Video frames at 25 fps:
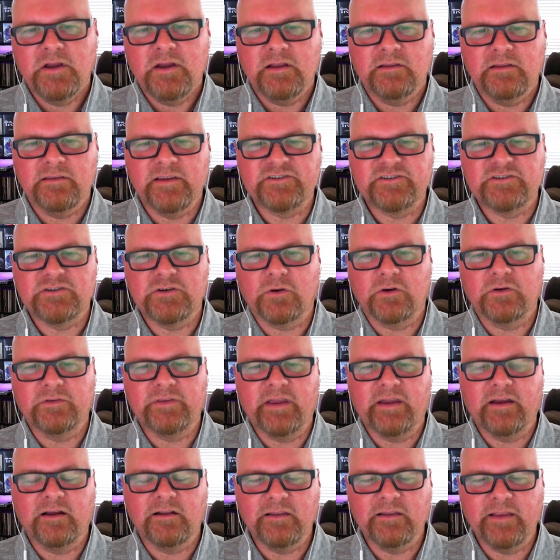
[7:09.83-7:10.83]
unless you are in
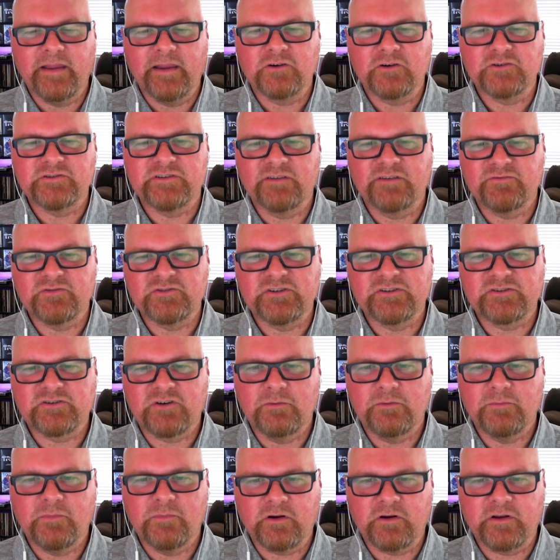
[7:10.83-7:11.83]
the LA or San
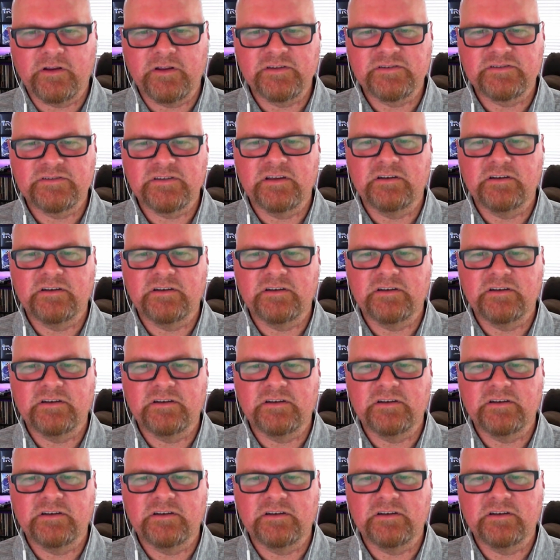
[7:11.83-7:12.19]
Francisco markets.